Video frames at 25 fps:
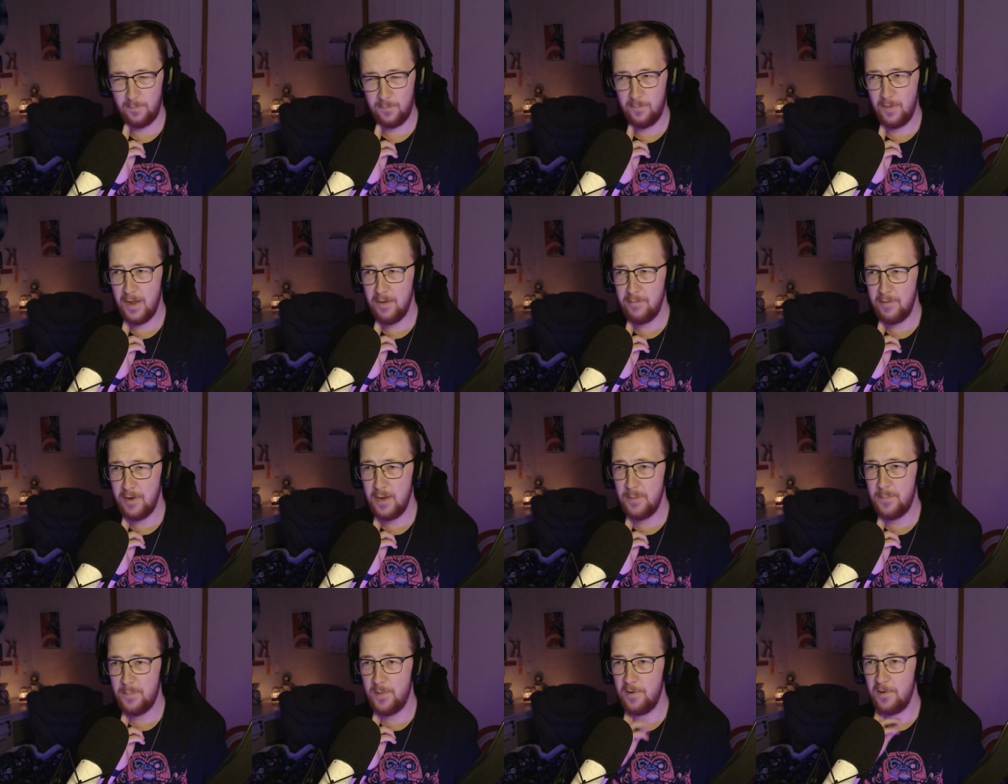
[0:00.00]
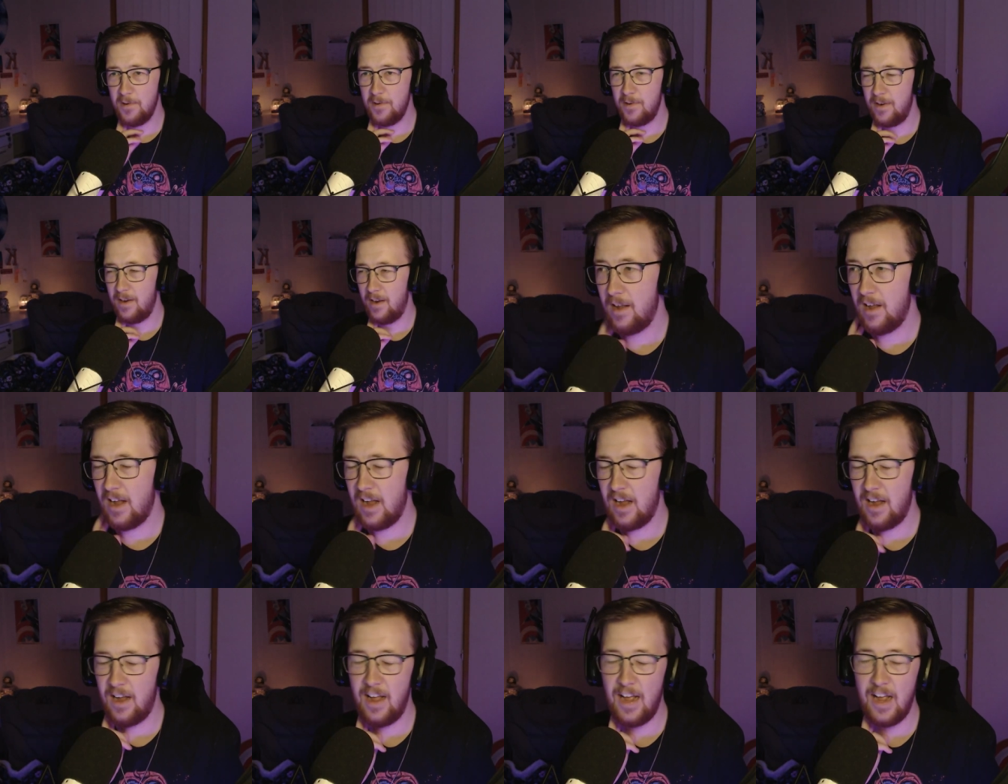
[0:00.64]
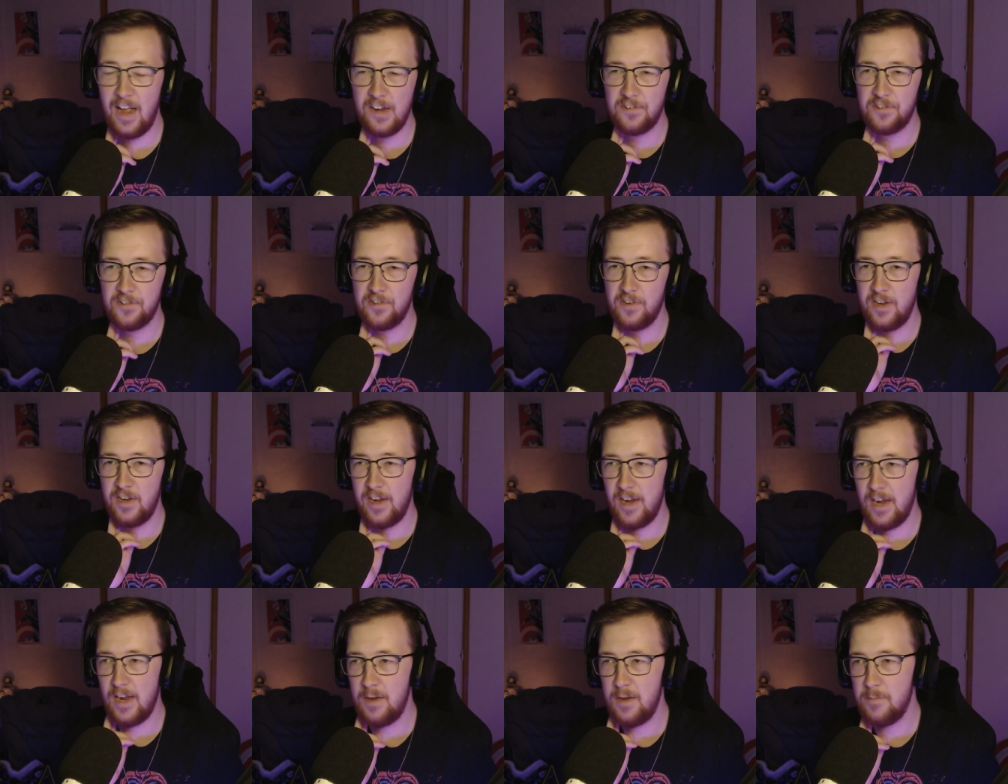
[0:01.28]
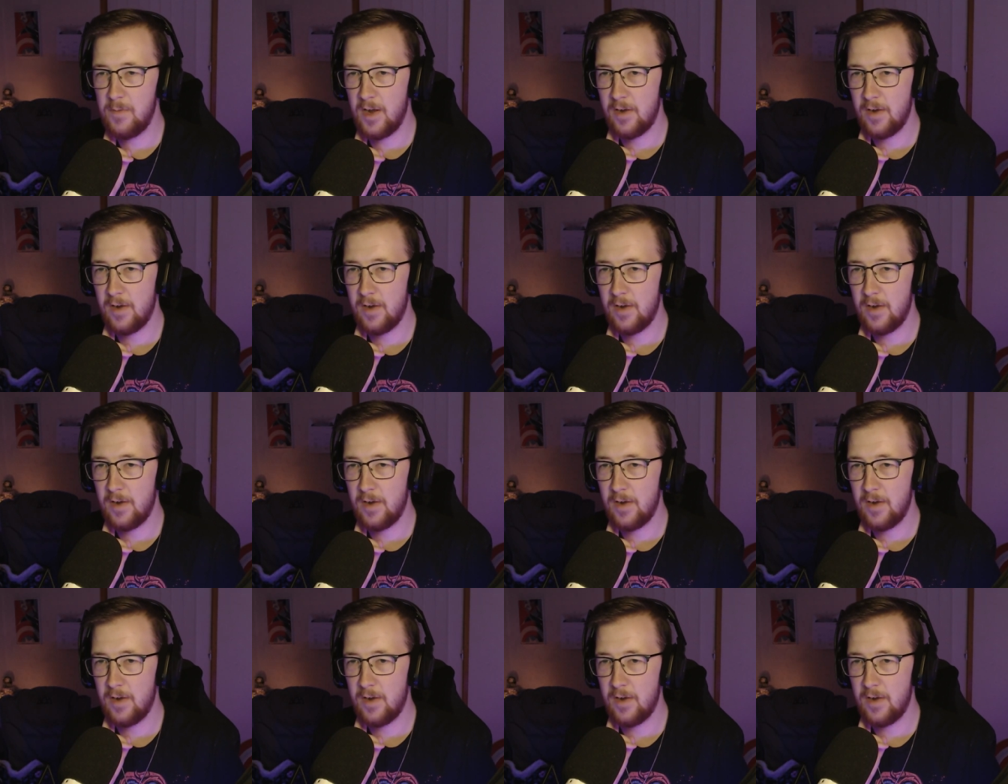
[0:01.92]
Where were you born? Uh, actually, in my